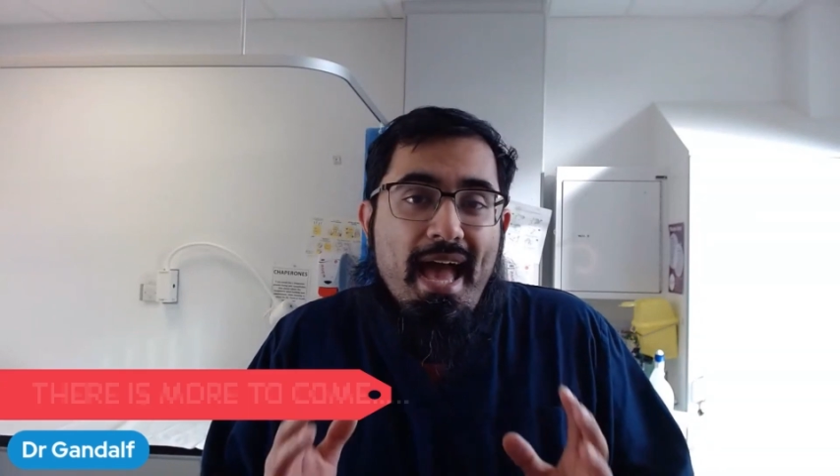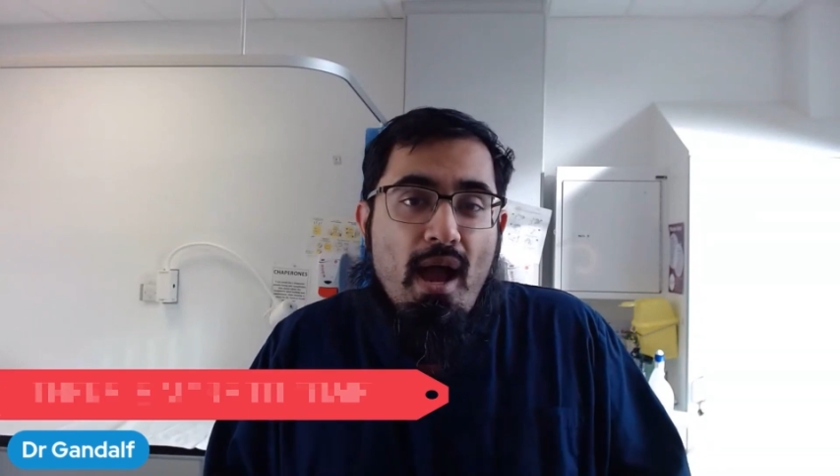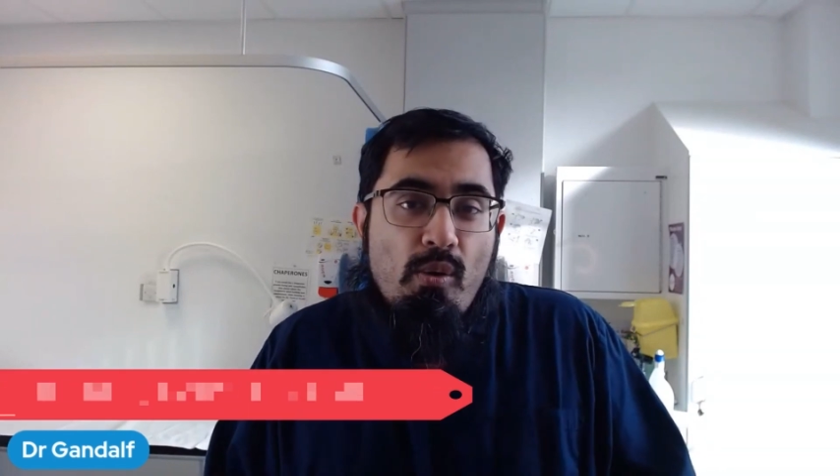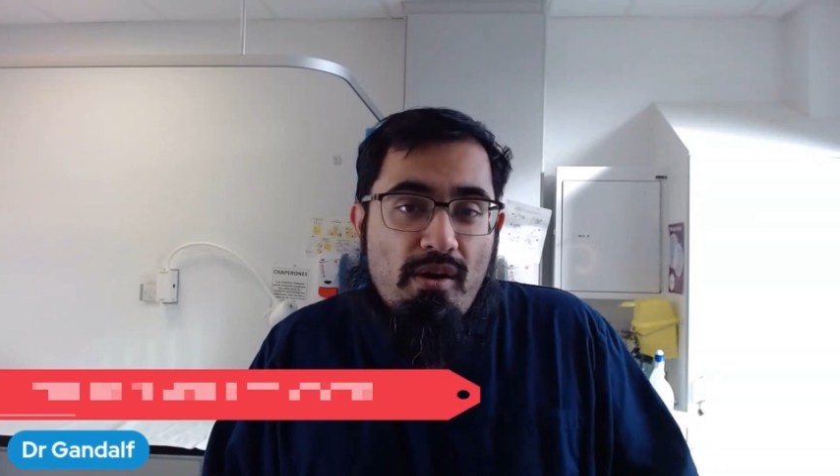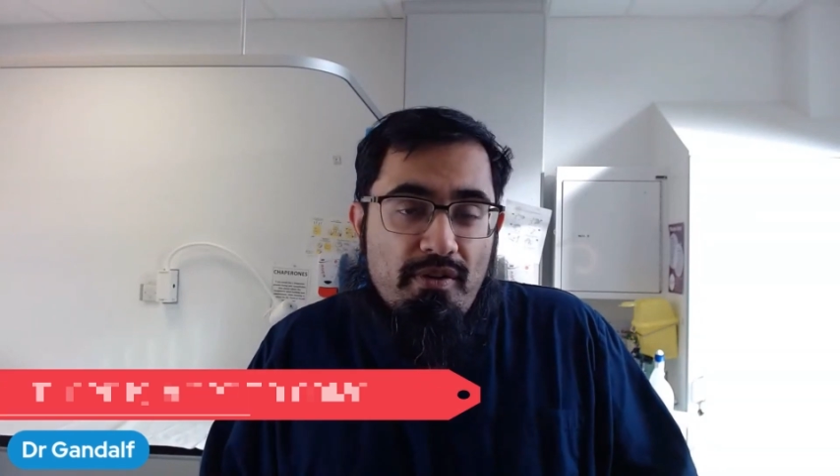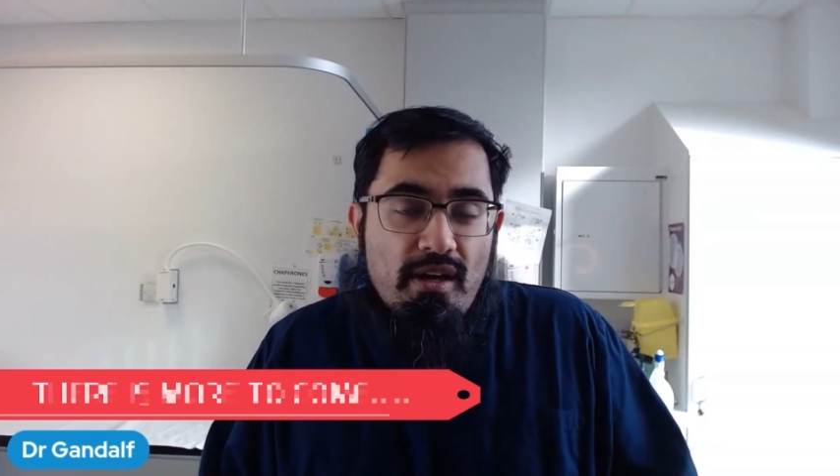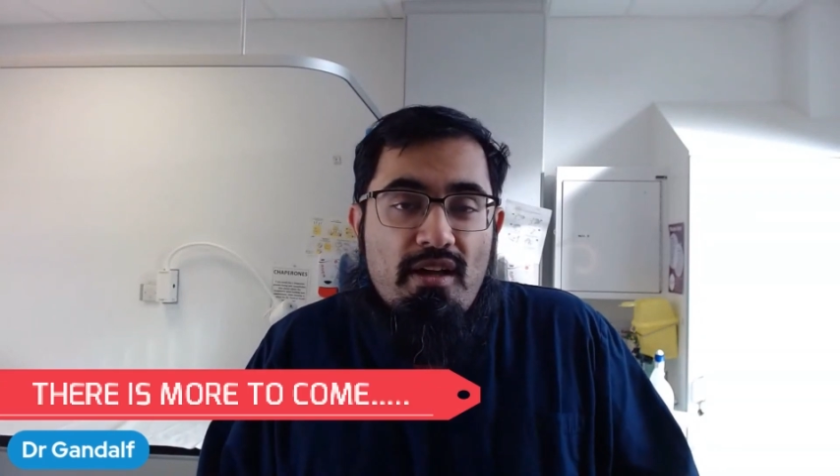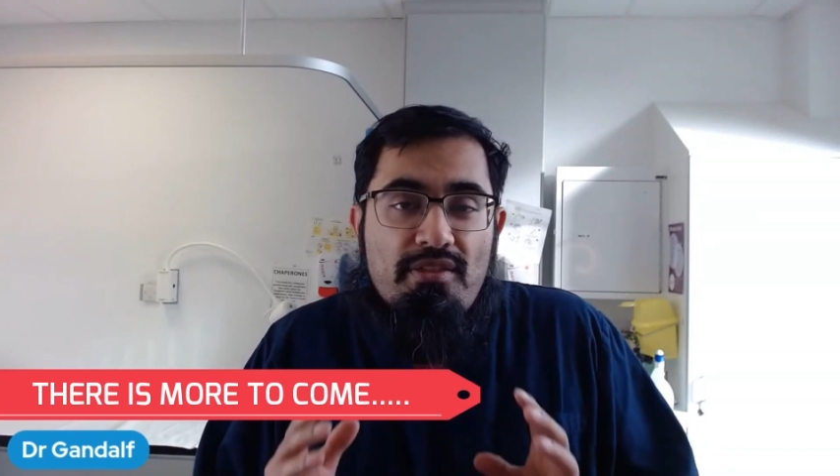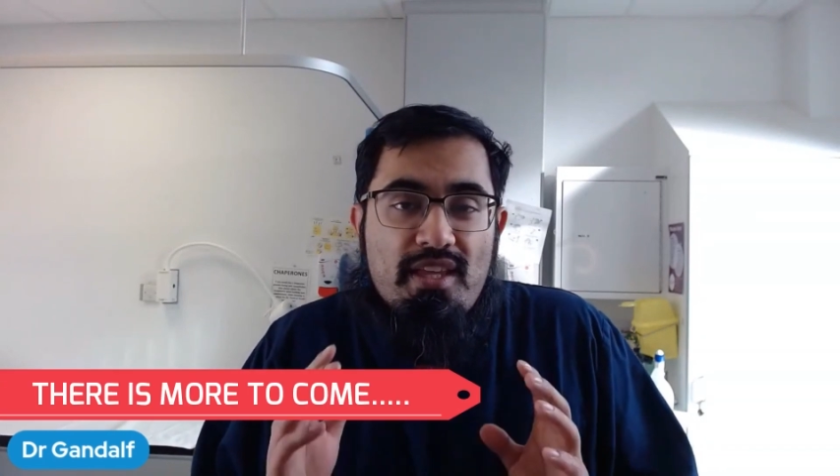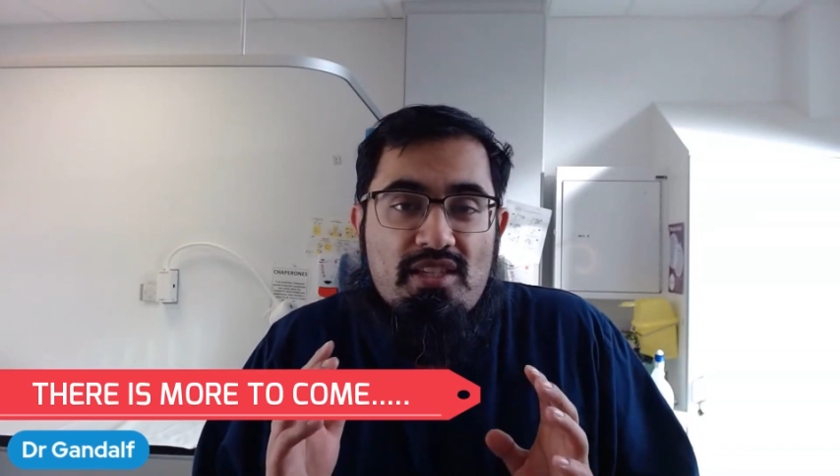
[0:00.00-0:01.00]

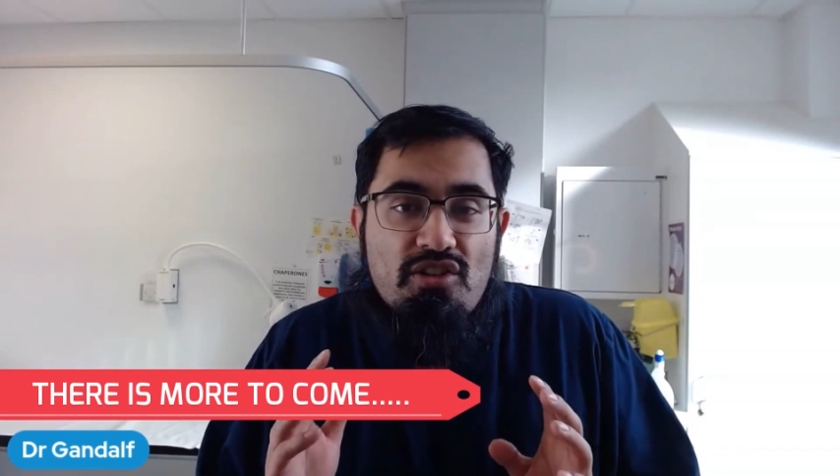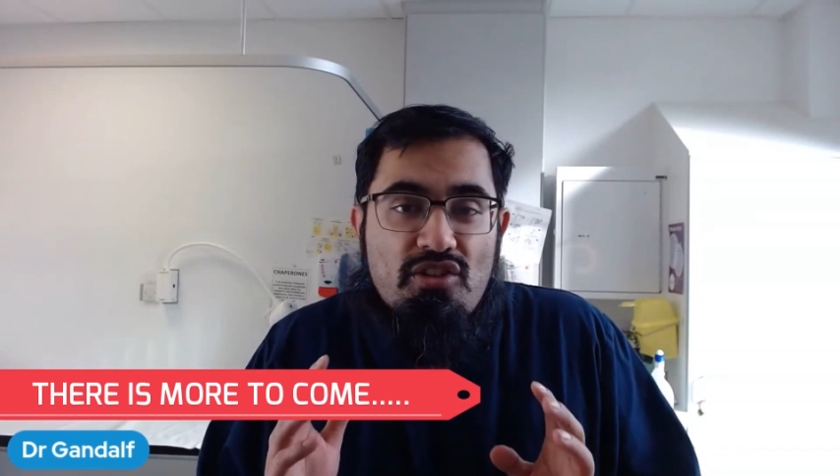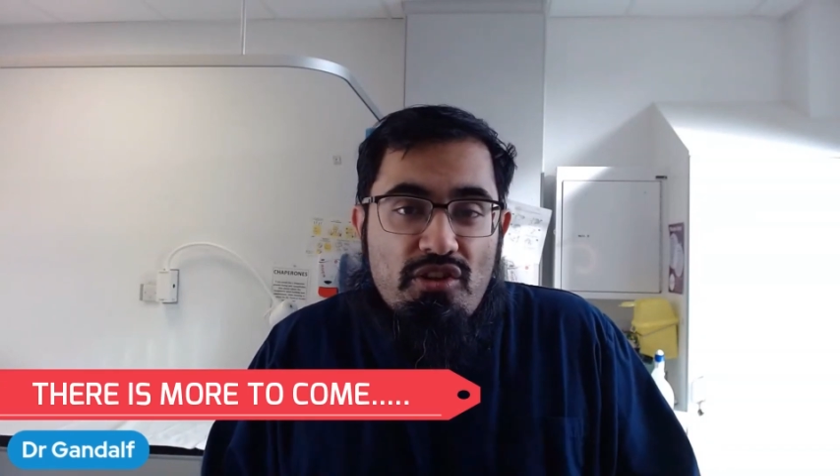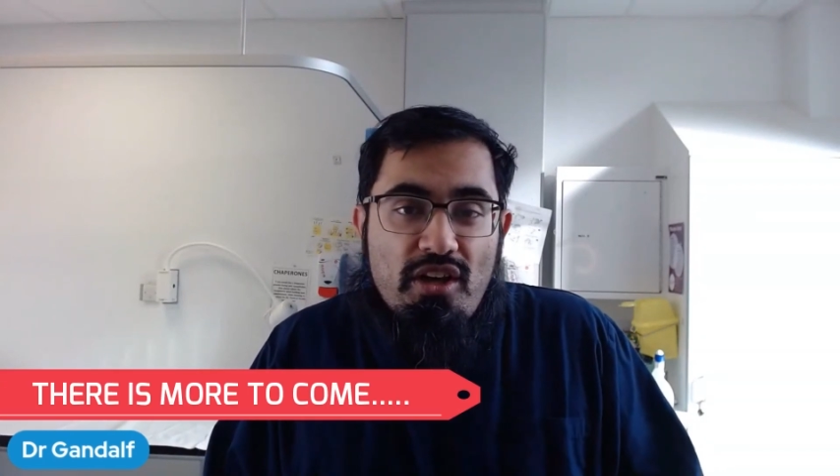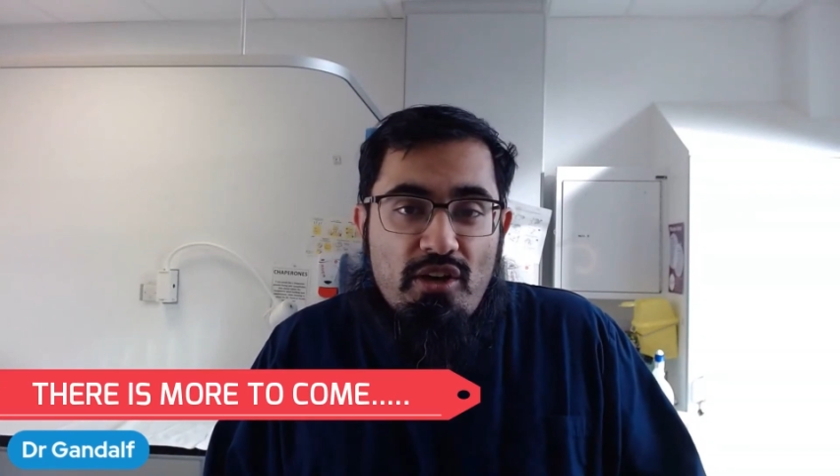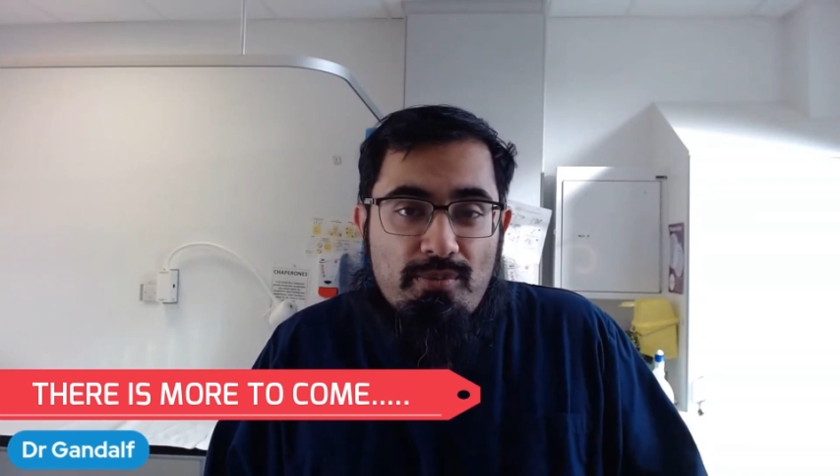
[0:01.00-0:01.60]
However, there's another